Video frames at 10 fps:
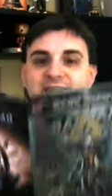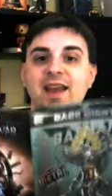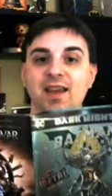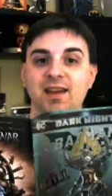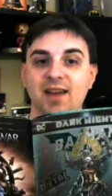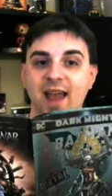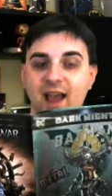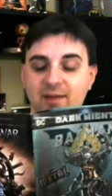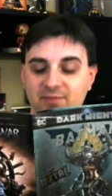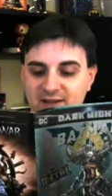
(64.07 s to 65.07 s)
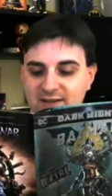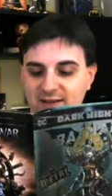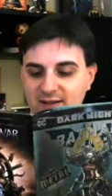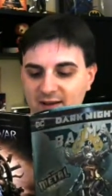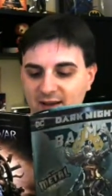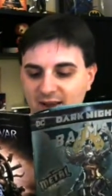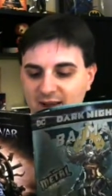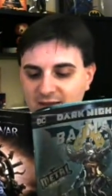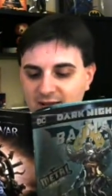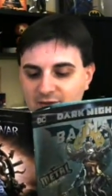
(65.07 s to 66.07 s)
Dan Abnett,
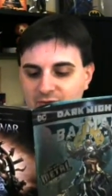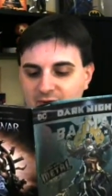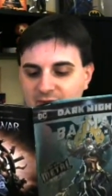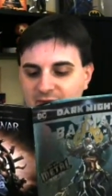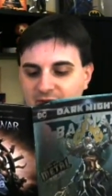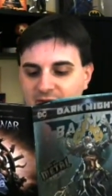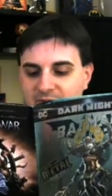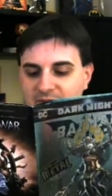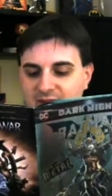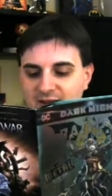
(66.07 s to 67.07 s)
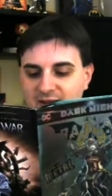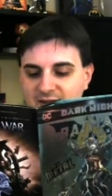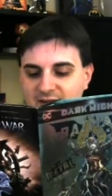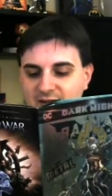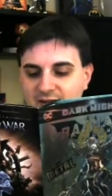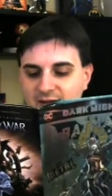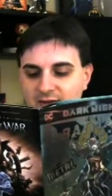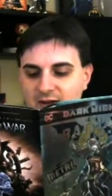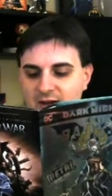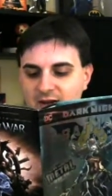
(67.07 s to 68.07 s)
and it's drawn by Philip Tan and
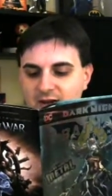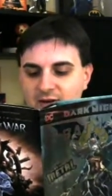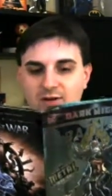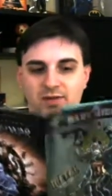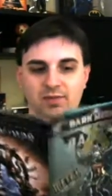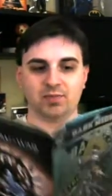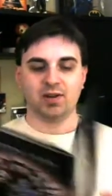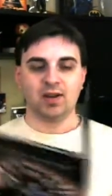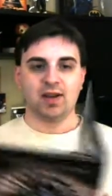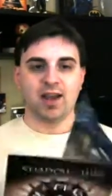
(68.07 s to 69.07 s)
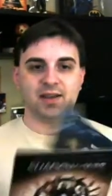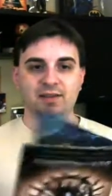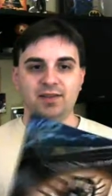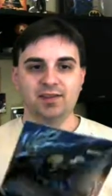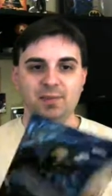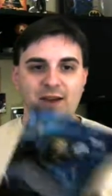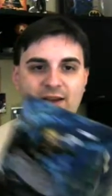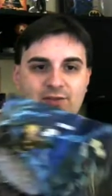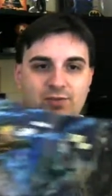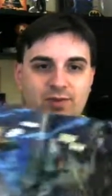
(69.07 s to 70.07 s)
Tyler Kirkham. And this
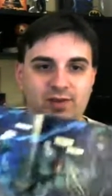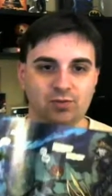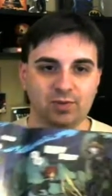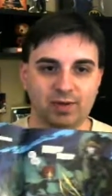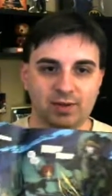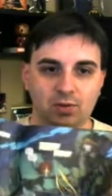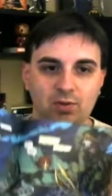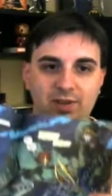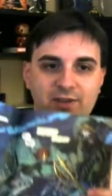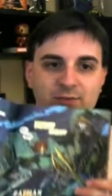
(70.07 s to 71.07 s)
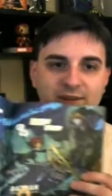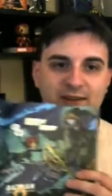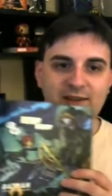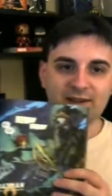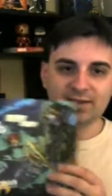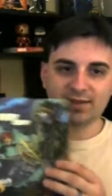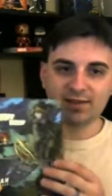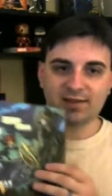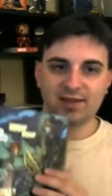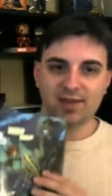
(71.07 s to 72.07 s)
backstory is really cool. It's really neat
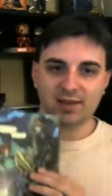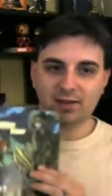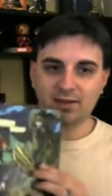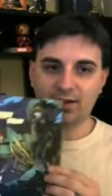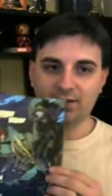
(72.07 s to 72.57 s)
seeing